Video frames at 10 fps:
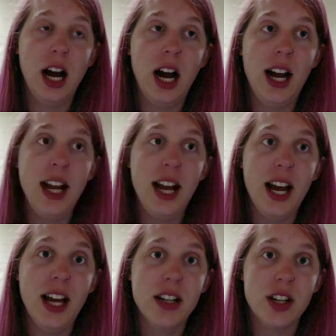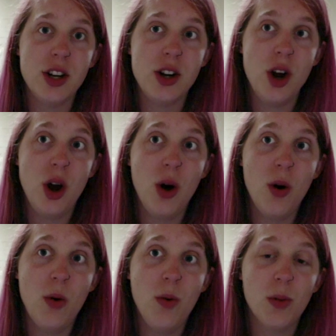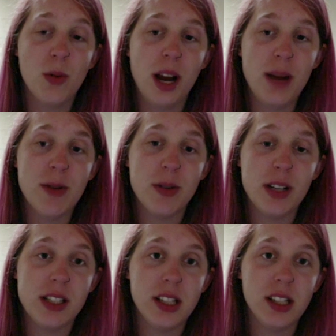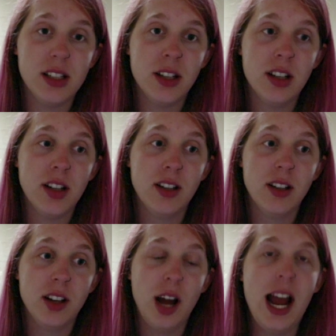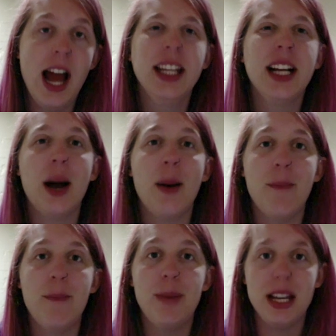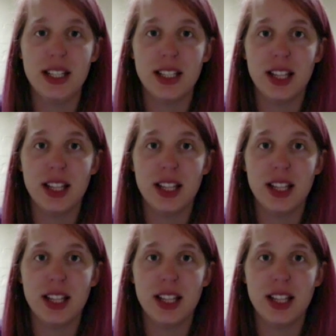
had no rhyme or reason. I had like a baseline